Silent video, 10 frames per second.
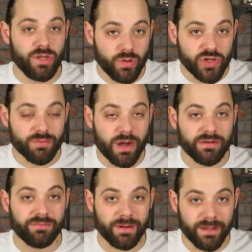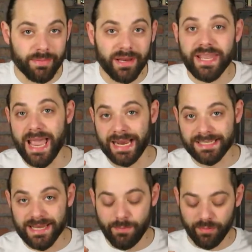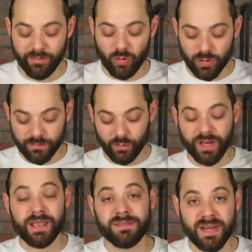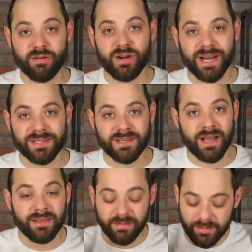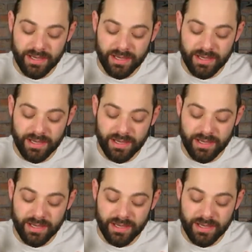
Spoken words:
huge amount of playability, except of course for the interior inside